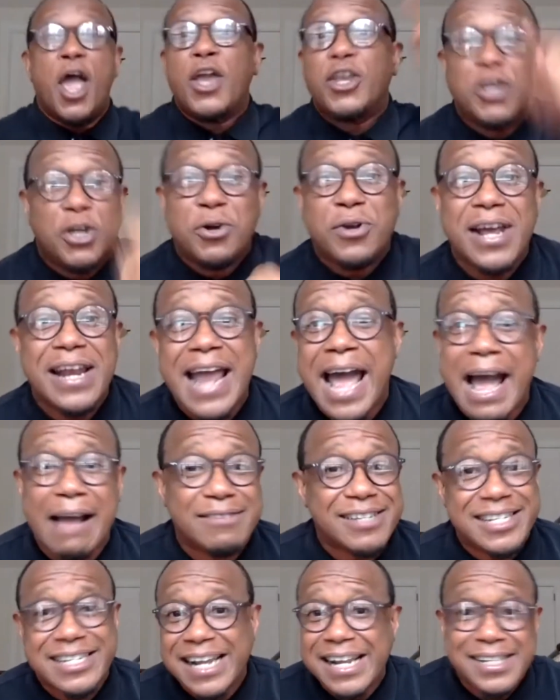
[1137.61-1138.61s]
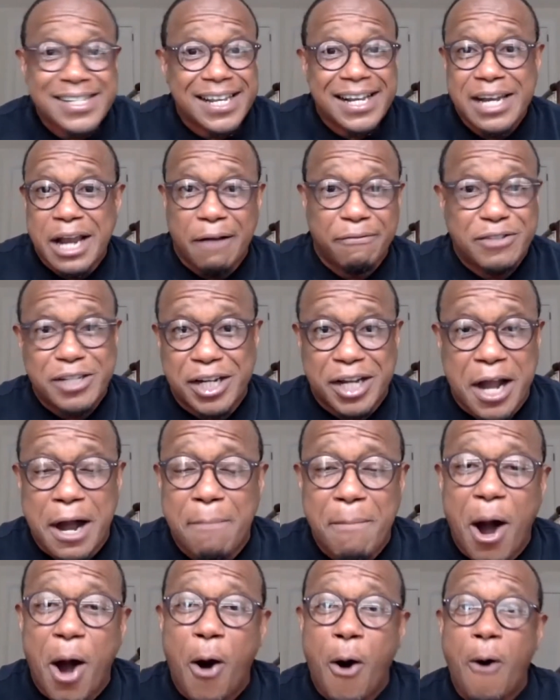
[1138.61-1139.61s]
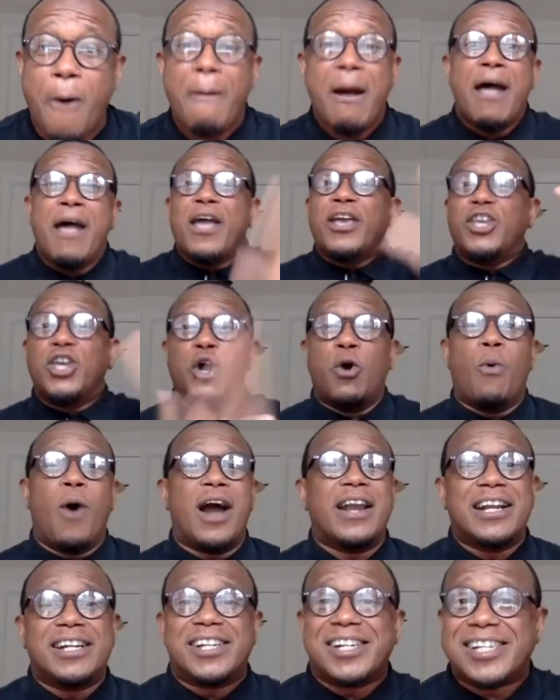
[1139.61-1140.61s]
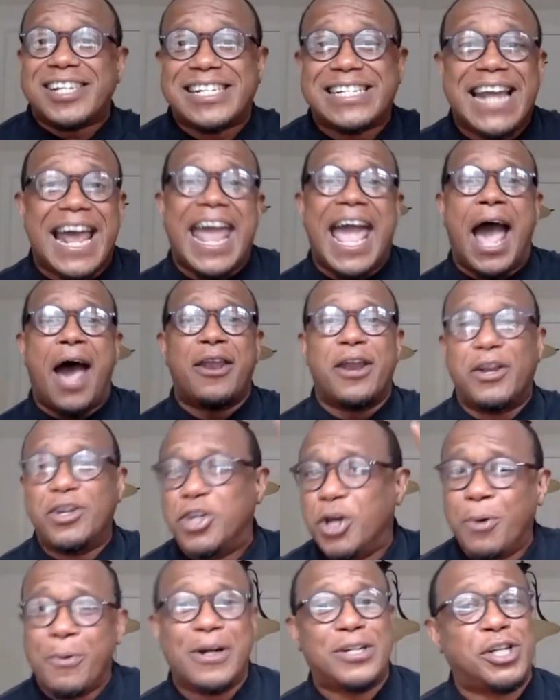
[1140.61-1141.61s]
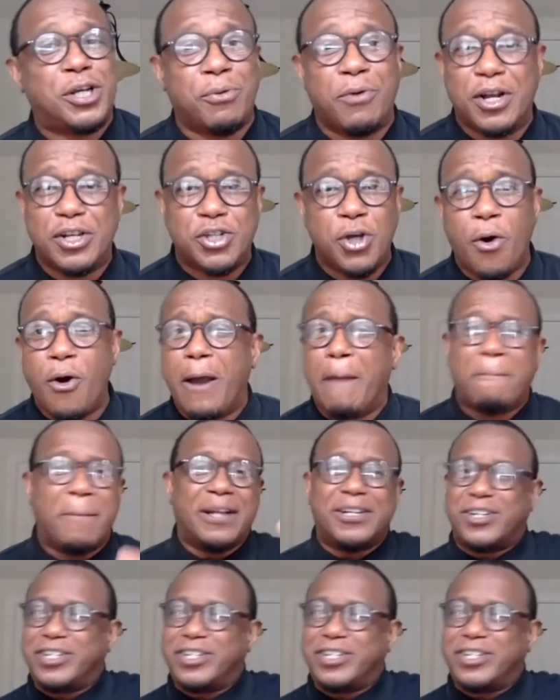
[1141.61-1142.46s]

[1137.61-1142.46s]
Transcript: You didn't have sense enough to come home. You wanted to stay out and do what you were doing, but